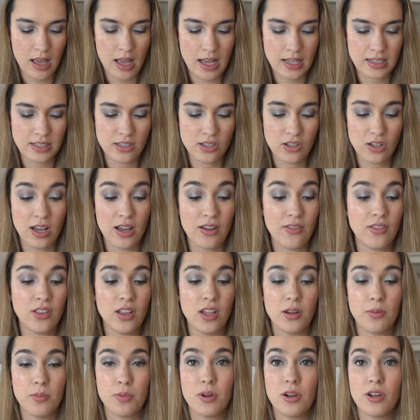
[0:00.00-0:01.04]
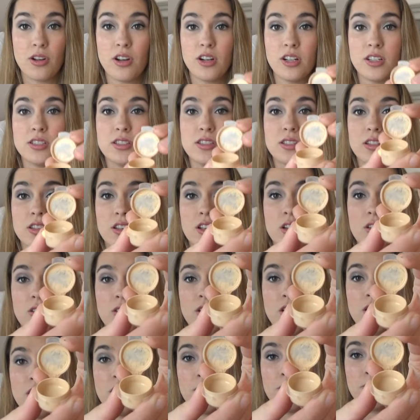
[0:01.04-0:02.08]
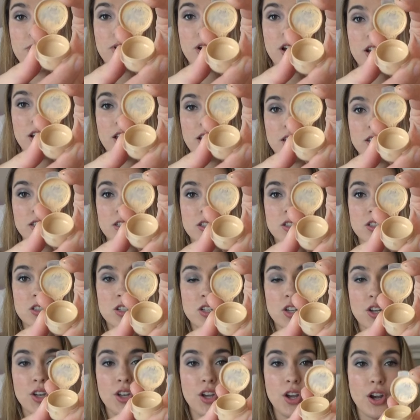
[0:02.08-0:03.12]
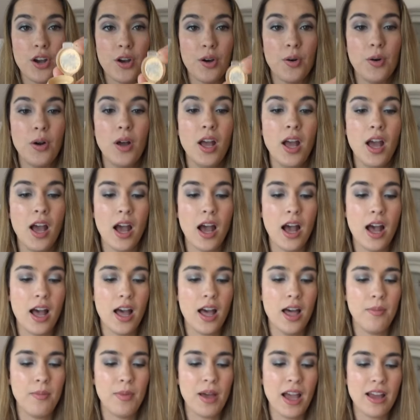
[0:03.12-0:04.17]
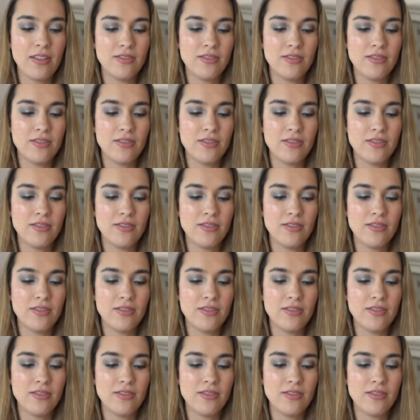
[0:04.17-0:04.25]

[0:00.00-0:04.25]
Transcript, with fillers: I still have a lot of progress to go product to go um,